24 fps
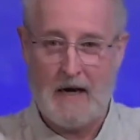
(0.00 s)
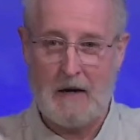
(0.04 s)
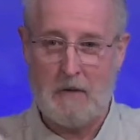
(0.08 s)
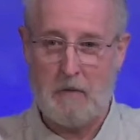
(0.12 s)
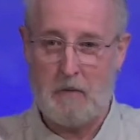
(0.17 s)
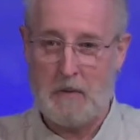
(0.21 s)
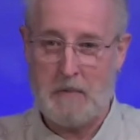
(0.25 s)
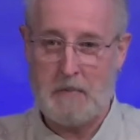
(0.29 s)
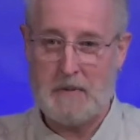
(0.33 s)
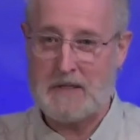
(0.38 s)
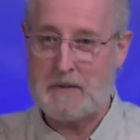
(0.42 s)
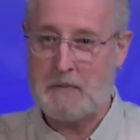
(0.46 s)

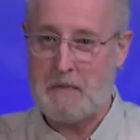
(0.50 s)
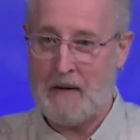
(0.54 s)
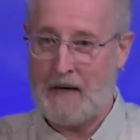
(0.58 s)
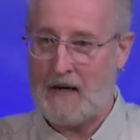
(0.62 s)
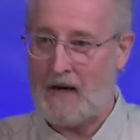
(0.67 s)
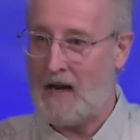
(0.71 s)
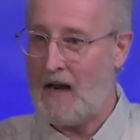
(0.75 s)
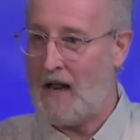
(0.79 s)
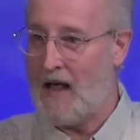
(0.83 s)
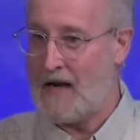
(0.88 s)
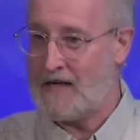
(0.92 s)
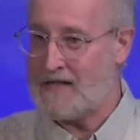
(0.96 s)
We've been spending a
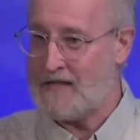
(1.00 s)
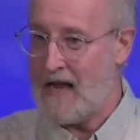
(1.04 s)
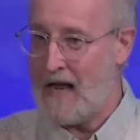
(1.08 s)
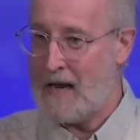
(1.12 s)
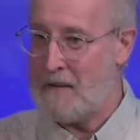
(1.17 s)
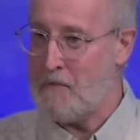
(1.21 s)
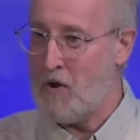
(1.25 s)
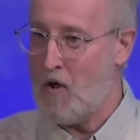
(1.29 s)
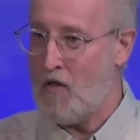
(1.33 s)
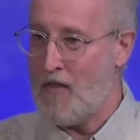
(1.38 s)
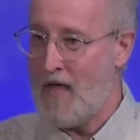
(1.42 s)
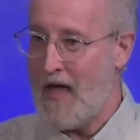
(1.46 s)
lot of
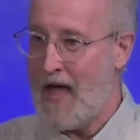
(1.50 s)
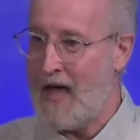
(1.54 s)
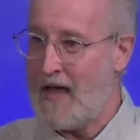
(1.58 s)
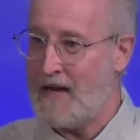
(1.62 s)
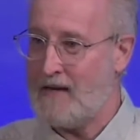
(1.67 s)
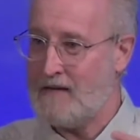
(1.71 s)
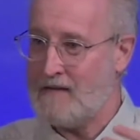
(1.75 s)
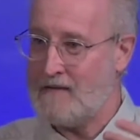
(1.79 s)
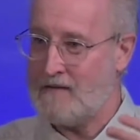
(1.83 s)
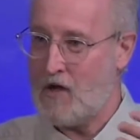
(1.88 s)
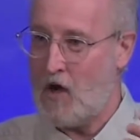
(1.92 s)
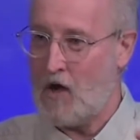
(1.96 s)
time on
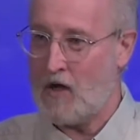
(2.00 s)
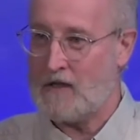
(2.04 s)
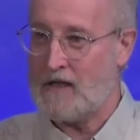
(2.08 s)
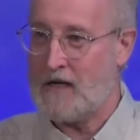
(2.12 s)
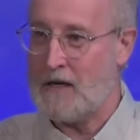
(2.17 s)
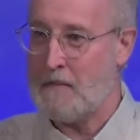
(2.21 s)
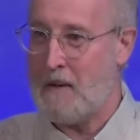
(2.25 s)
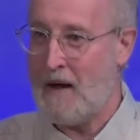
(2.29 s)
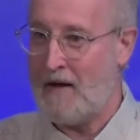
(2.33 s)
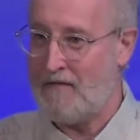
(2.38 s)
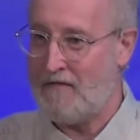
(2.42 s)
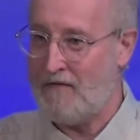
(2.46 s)
that, talking
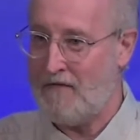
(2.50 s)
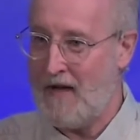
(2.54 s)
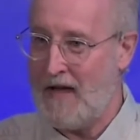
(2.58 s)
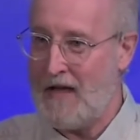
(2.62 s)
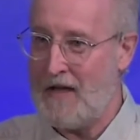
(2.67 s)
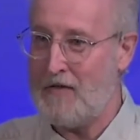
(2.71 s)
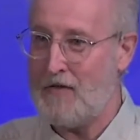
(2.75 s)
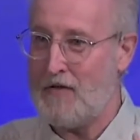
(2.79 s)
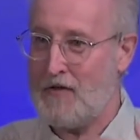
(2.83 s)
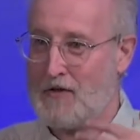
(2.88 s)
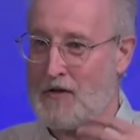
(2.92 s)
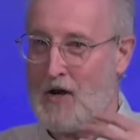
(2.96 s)
about
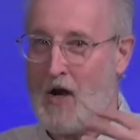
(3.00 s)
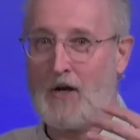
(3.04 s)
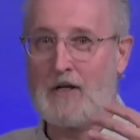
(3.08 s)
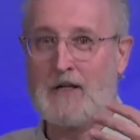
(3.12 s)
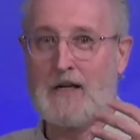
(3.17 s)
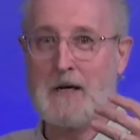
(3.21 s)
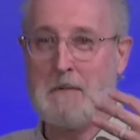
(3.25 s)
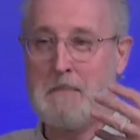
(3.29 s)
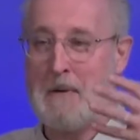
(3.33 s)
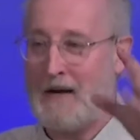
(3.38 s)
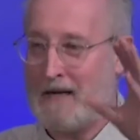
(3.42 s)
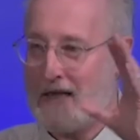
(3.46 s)
faith and
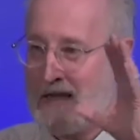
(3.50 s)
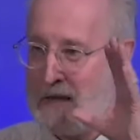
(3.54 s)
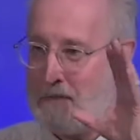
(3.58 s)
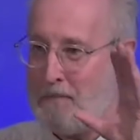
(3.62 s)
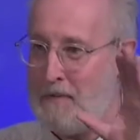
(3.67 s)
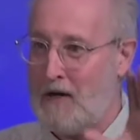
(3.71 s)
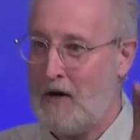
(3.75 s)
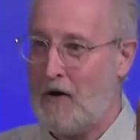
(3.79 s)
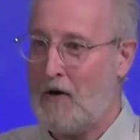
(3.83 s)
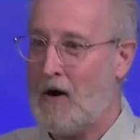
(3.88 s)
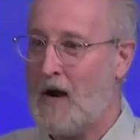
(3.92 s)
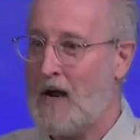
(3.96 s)
talking about
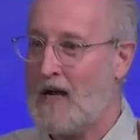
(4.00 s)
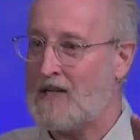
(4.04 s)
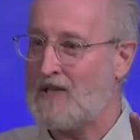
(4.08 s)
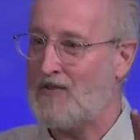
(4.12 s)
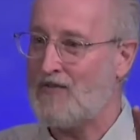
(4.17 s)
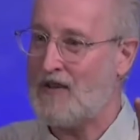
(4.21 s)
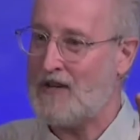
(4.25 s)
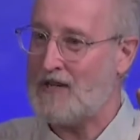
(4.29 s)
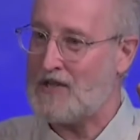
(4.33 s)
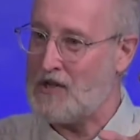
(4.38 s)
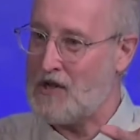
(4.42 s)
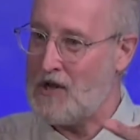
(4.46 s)
keeping our eyes
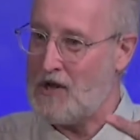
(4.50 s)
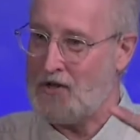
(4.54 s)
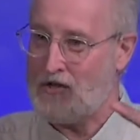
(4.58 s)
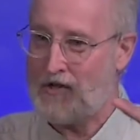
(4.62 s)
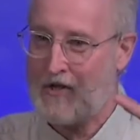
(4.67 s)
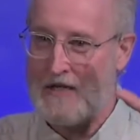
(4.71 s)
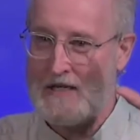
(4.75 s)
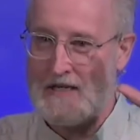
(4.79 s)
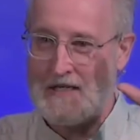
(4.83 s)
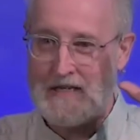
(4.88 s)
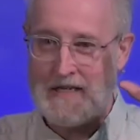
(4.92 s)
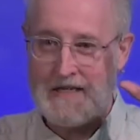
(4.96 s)
fixed on
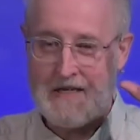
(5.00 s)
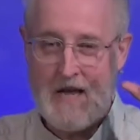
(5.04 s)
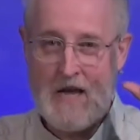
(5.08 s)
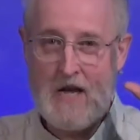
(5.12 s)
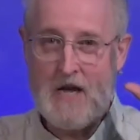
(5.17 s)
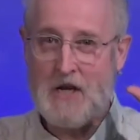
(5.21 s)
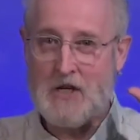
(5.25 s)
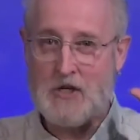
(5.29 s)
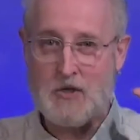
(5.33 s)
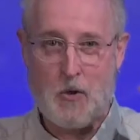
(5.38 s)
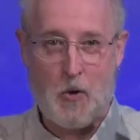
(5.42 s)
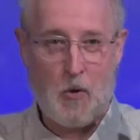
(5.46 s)
Jesus.
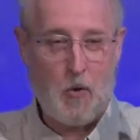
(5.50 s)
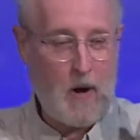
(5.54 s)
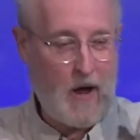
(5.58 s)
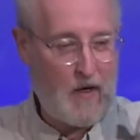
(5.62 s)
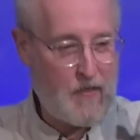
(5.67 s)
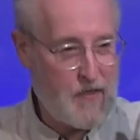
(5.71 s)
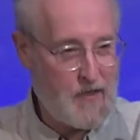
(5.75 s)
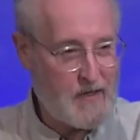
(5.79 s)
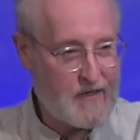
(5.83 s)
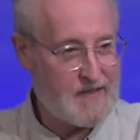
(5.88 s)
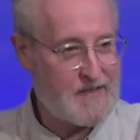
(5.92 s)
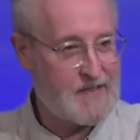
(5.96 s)
So I
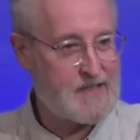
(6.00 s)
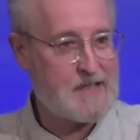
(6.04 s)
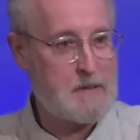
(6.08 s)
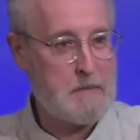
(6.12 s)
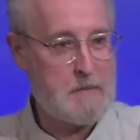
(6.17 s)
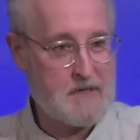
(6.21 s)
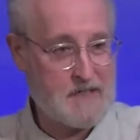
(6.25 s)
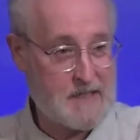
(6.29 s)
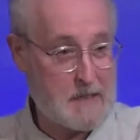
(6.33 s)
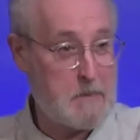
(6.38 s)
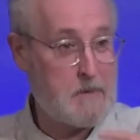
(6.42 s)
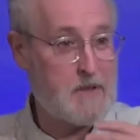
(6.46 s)
think
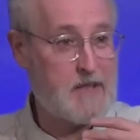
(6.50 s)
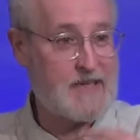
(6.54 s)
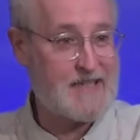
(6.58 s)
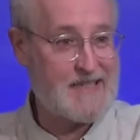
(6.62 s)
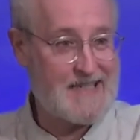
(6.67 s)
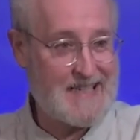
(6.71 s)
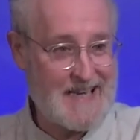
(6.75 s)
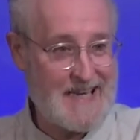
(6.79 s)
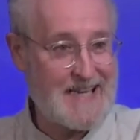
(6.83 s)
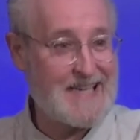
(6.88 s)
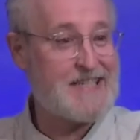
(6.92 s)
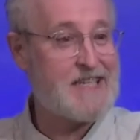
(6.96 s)
some of the
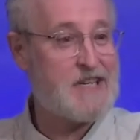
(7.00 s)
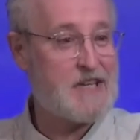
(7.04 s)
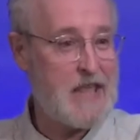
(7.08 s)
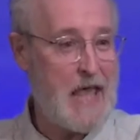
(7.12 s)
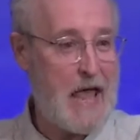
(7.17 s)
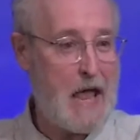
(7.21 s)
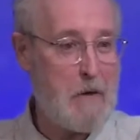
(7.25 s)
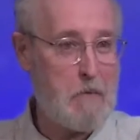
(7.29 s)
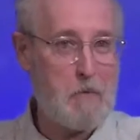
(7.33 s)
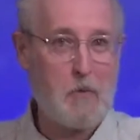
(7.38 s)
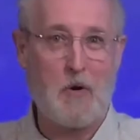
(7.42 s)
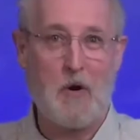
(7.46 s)
seeds of
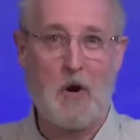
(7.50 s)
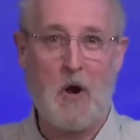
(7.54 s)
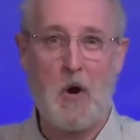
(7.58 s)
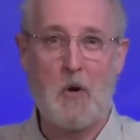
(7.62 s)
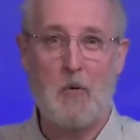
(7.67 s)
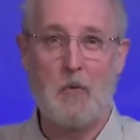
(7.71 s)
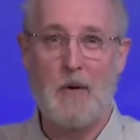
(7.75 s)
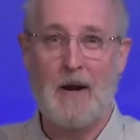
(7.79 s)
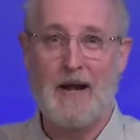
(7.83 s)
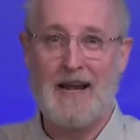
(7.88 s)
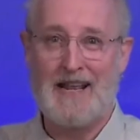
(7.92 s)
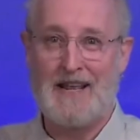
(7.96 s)
that were
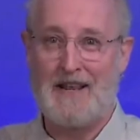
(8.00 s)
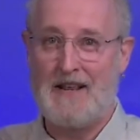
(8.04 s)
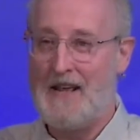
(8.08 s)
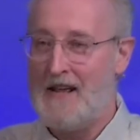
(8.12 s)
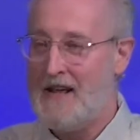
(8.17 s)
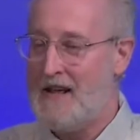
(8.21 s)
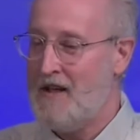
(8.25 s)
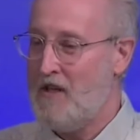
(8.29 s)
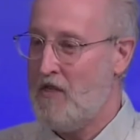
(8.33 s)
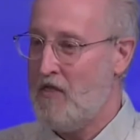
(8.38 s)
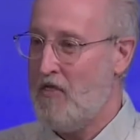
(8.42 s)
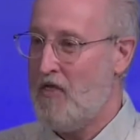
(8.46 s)
already
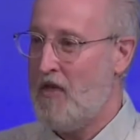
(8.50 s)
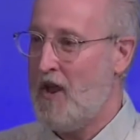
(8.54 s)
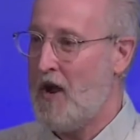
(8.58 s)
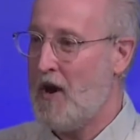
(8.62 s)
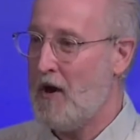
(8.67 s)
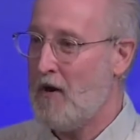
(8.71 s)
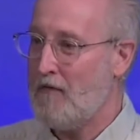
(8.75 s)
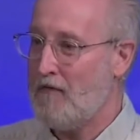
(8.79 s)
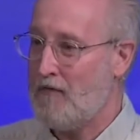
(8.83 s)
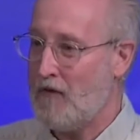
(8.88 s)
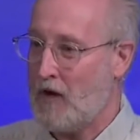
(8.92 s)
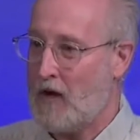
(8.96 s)

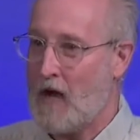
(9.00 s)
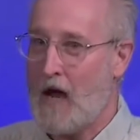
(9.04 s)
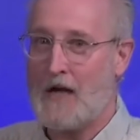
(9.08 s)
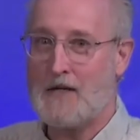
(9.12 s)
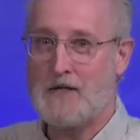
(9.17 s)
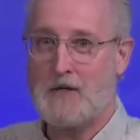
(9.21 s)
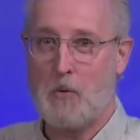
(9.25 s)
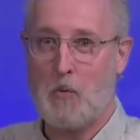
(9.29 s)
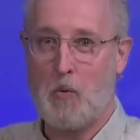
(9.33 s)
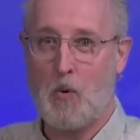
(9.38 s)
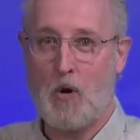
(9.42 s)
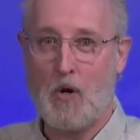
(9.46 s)
there for God
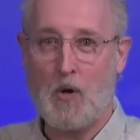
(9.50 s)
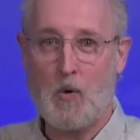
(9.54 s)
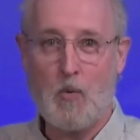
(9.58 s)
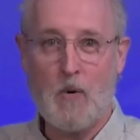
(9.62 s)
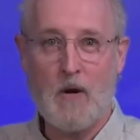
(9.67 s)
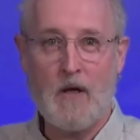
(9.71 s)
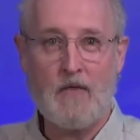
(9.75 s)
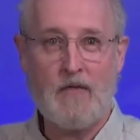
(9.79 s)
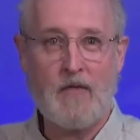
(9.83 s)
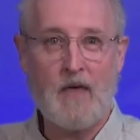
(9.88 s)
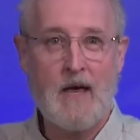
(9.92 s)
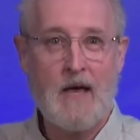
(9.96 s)
to work
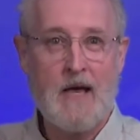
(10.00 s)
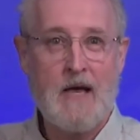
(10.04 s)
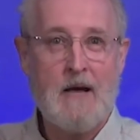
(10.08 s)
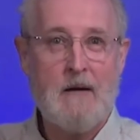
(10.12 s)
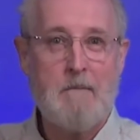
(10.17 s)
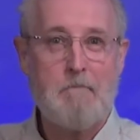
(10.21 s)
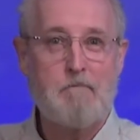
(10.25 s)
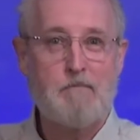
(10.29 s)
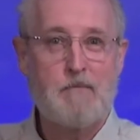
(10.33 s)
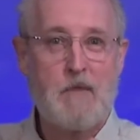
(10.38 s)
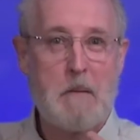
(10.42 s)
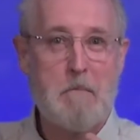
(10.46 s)
with.
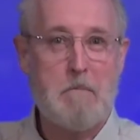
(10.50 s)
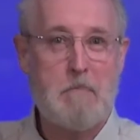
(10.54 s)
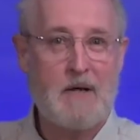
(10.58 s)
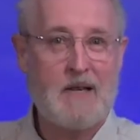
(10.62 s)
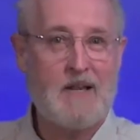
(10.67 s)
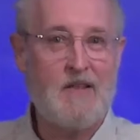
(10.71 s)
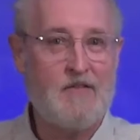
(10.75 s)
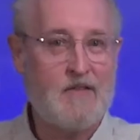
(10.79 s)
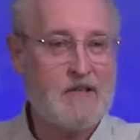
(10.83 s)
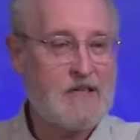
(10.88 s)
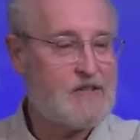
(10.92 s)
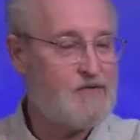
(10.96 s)
But
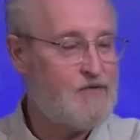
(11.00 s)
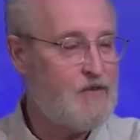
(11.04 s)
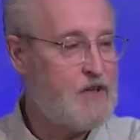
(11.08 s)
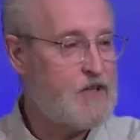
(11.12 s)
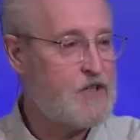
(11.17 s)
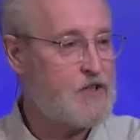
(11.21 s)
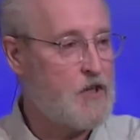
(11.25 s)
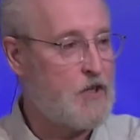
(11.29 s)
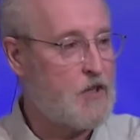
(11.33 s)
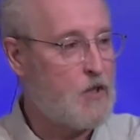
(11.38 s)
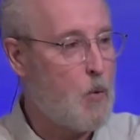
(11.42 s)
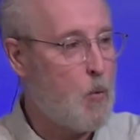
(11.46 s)
in this
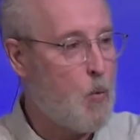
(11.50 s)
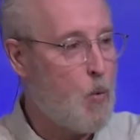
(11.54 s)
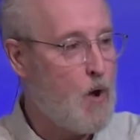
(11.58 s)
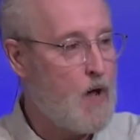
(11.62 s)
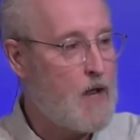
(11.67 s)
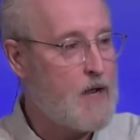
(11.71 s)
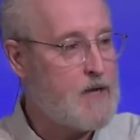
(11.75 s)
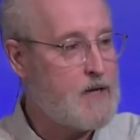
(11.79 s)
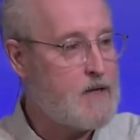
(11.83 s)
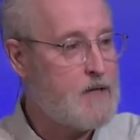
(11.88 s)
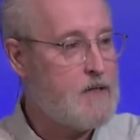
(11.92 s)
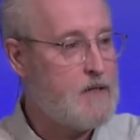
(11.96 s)
vision, the
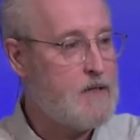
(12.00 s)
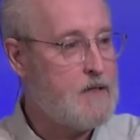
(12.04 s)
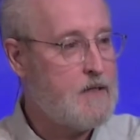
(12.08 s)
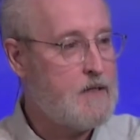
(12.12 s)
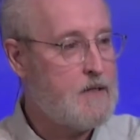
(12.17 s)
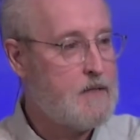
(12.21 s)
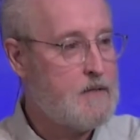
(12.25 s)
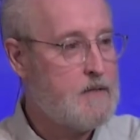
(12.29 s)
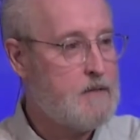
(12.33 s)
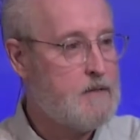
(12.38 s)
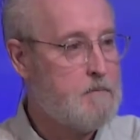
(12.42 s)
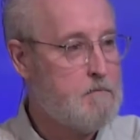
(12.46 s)
one
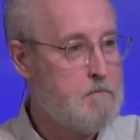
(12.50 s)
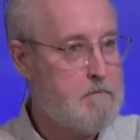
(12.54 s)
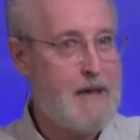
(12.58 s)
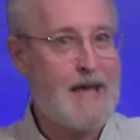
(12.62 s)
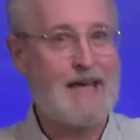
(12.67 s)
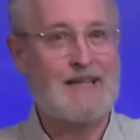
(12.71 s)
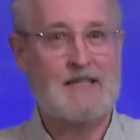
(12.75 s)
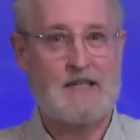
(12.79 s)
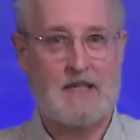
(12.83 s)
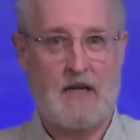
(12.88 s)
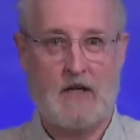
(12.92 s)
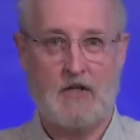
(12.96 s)

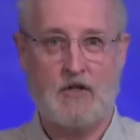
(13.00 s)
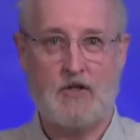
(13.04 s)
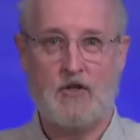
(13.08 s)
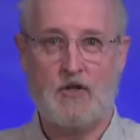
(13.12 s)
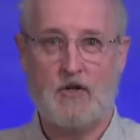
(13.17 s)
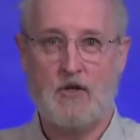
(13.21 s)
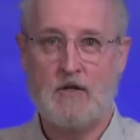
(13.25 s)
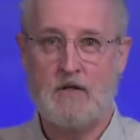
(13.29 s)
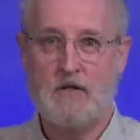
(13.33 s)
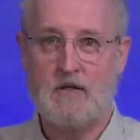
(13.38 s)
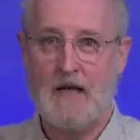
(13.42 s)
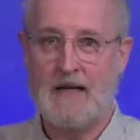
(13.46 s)
message
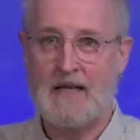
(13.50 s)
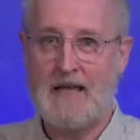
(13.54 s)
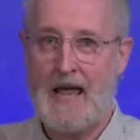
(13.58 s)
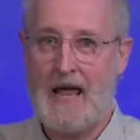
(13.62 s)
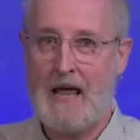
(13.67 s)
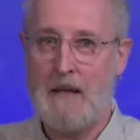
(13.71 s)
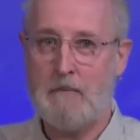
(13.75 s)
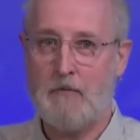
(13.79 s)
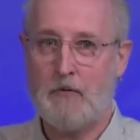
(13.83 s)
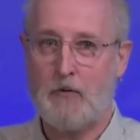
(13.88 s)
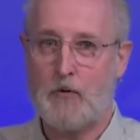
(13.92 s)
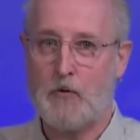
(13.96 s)
that
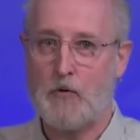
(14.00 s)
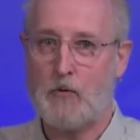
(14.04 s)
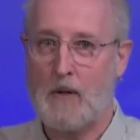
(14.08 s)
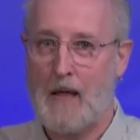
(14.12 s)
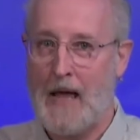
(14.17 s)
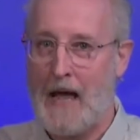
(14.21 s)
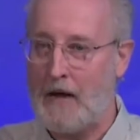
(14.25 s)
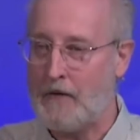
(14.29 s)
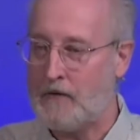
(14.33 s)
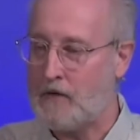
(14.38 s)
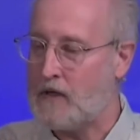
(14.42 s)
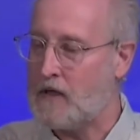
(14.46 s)
came through
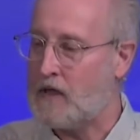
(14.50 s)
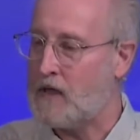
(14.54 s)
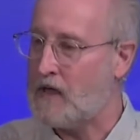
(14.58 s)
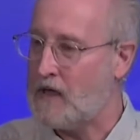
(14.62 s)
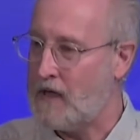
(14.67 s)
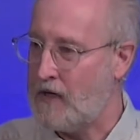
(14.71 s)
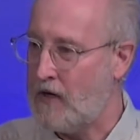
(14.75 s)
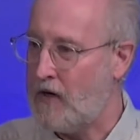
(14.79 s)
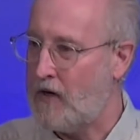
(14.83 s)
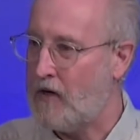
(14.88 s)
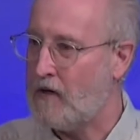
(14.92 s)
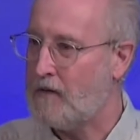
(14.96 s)
loud and
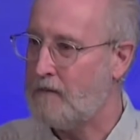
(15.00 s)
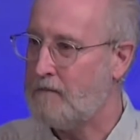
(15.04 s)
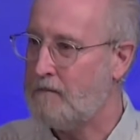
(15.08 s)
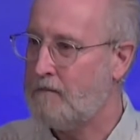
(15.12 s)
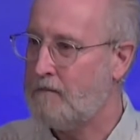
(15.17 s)
clear